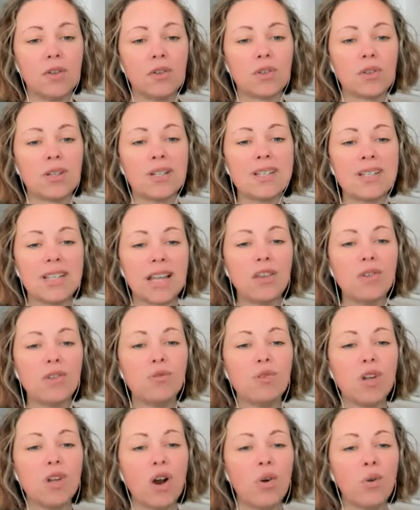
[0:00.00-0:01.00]
So let's say you
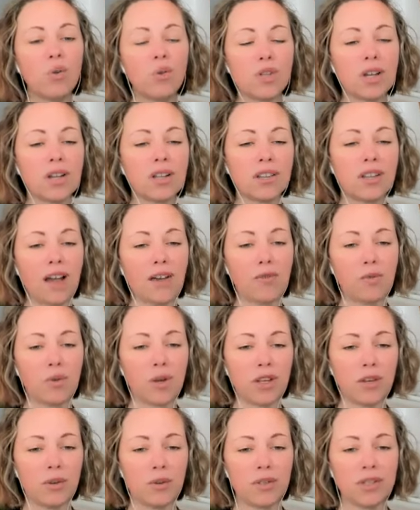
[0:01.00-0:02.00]
don't love
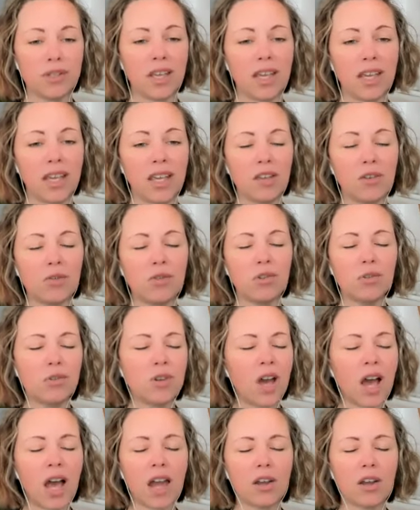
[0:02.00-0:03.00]
what you see, you do
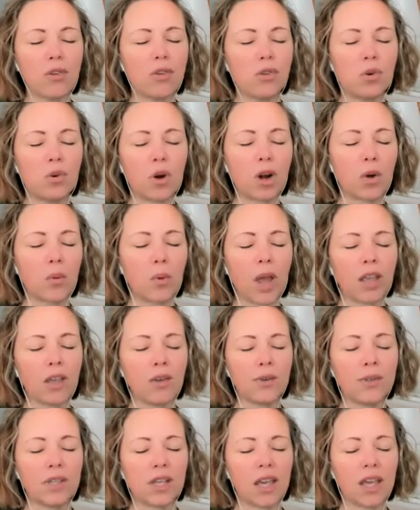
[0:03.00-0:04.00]
not adore what
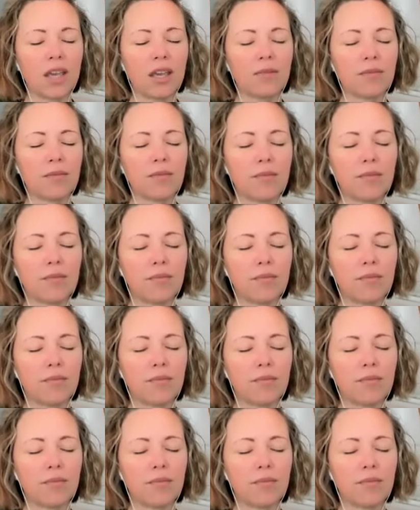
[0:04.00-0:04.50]
you see.